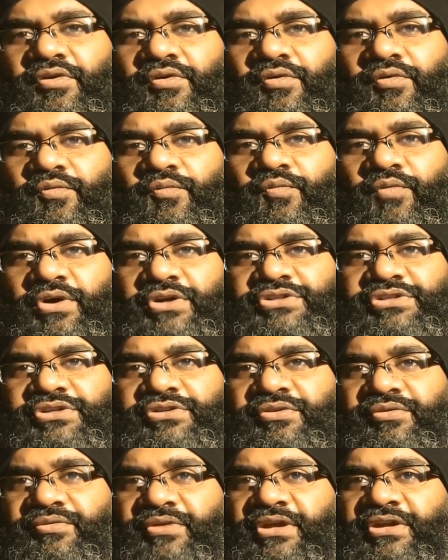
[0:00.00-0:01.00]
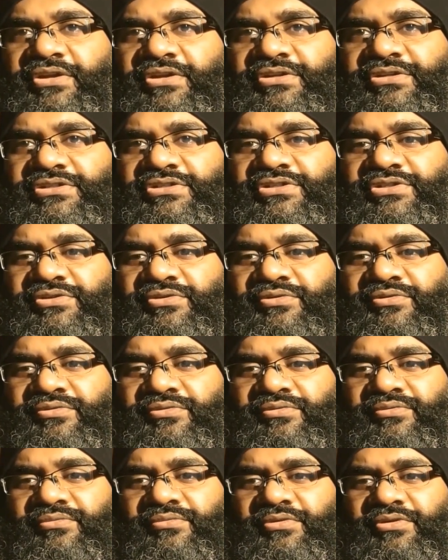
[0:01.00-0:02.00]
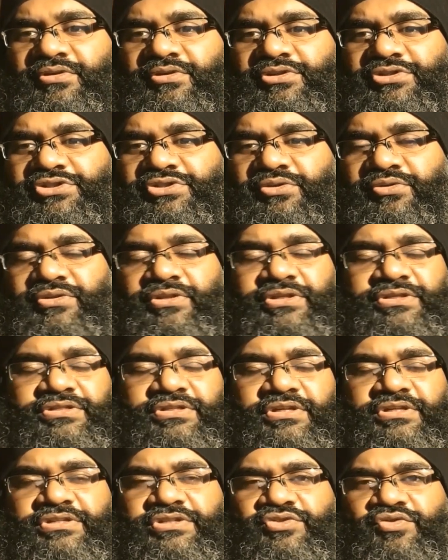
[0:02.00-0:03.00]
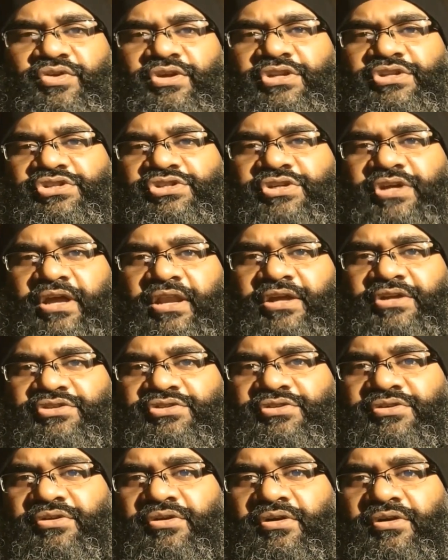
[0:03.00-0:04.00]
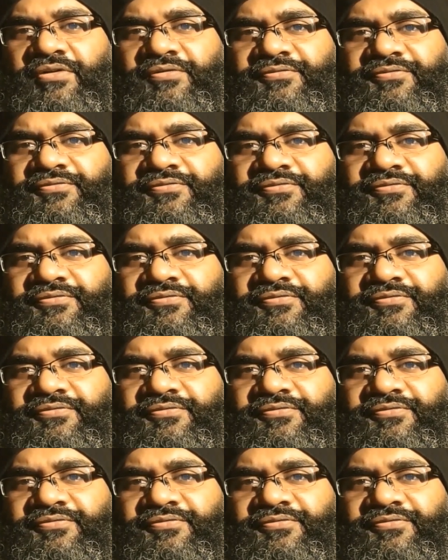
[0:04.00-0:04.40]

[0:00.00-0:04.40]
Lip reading: wanted the readers to show this strange character of